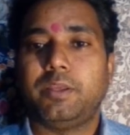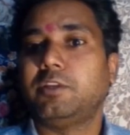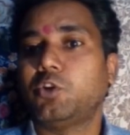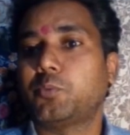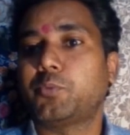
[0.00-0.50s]

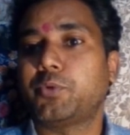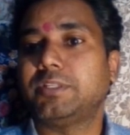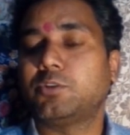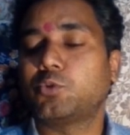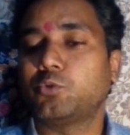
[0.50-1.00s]

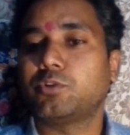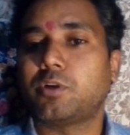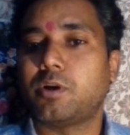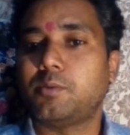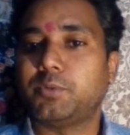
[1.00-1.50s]
Incorporating
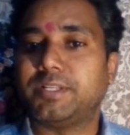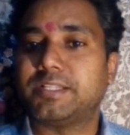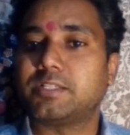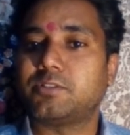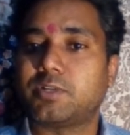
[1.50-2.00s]
social
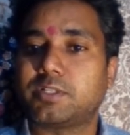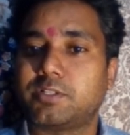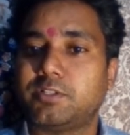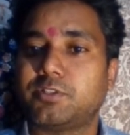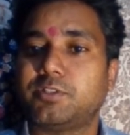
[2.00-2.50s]
components in
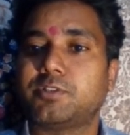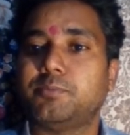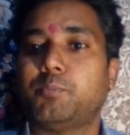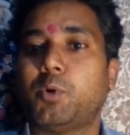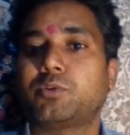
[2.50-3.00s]
translation is
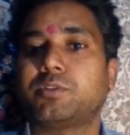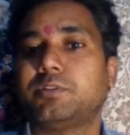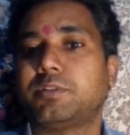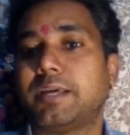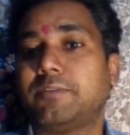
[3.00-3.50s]

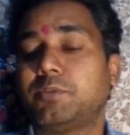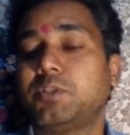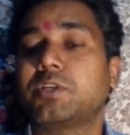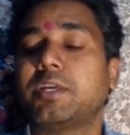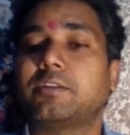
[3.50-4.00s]
important and
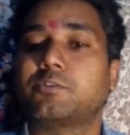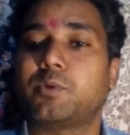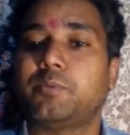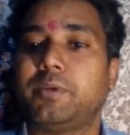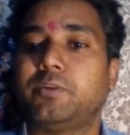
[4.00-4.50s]
risky as
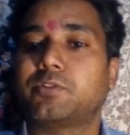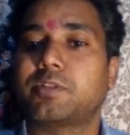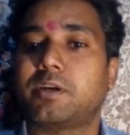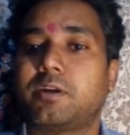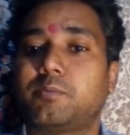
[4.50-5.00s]
well because
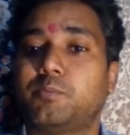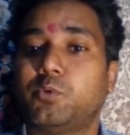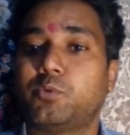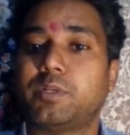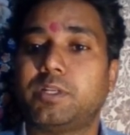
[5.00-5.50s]
they are
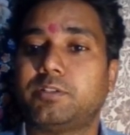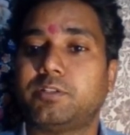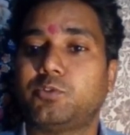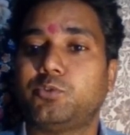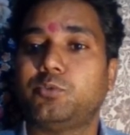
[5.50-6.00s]
more
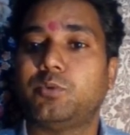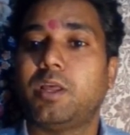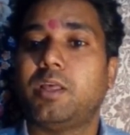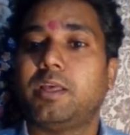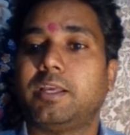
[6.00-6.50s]
related to
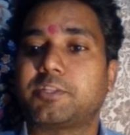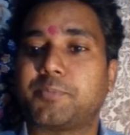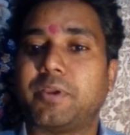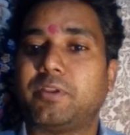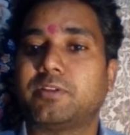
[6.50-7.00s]

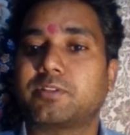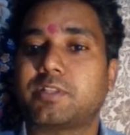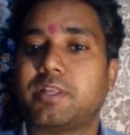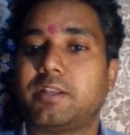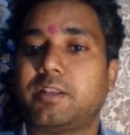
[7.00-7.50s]

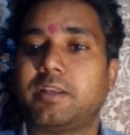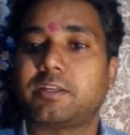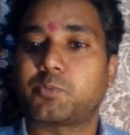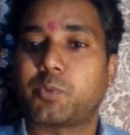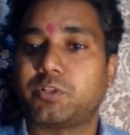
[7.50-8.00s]
experience than
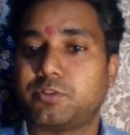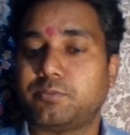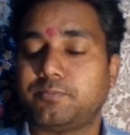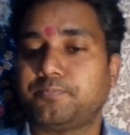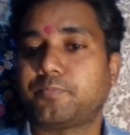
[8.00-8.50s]

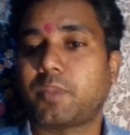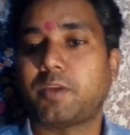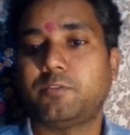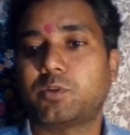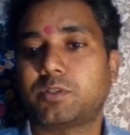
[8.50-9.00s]
expression.
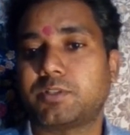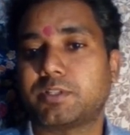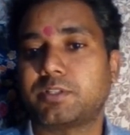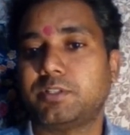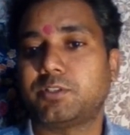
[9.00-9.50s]
Therefore, a
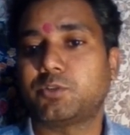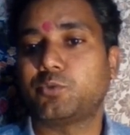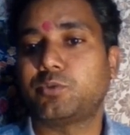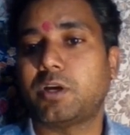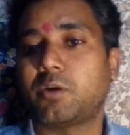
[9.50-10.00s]
translator
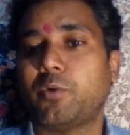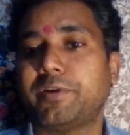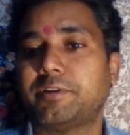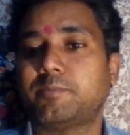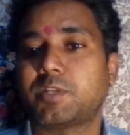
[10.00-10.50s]
should
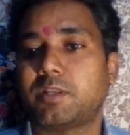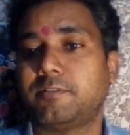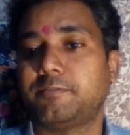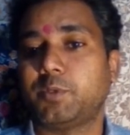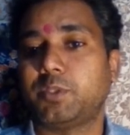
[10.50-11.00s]
acquaint
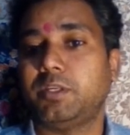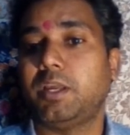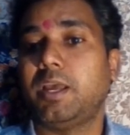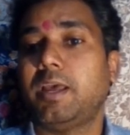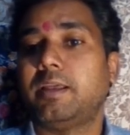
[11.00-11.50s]
himself with
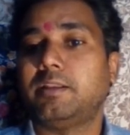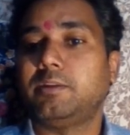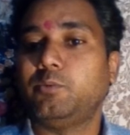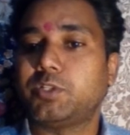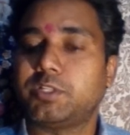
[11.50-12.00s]
the
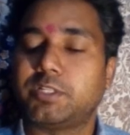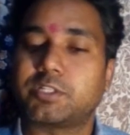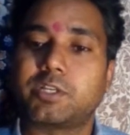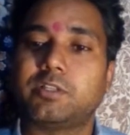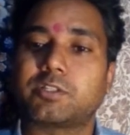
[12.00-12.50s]

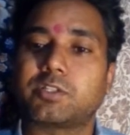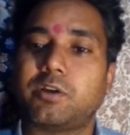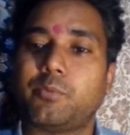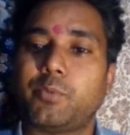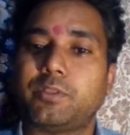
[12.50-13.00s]
linguistic skills
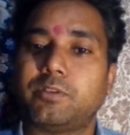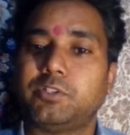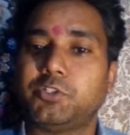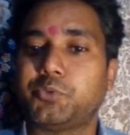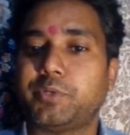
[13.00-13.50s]
along with
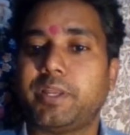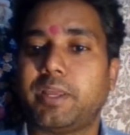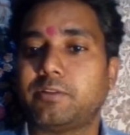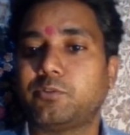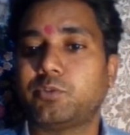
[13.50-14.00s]

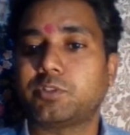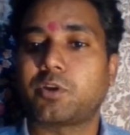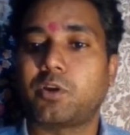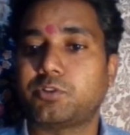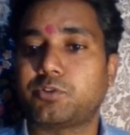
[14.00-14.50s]
literary and
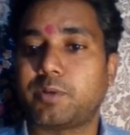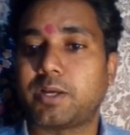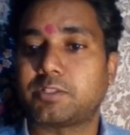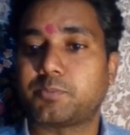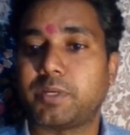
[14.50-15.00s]

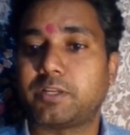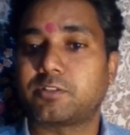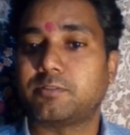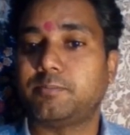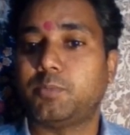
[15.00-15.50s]
cultural
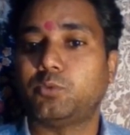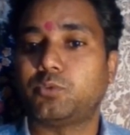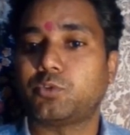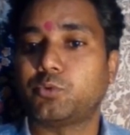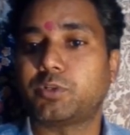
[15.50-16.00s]
aspects of
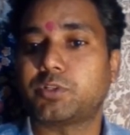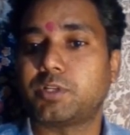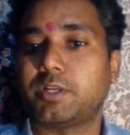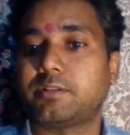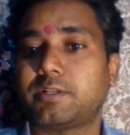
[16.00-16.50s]
both
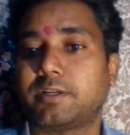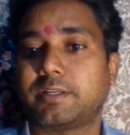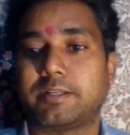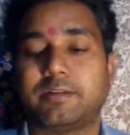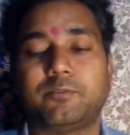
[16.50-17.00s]
source and
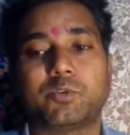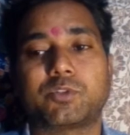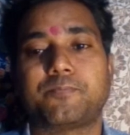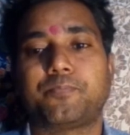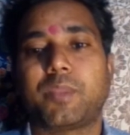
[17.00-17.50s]
target language.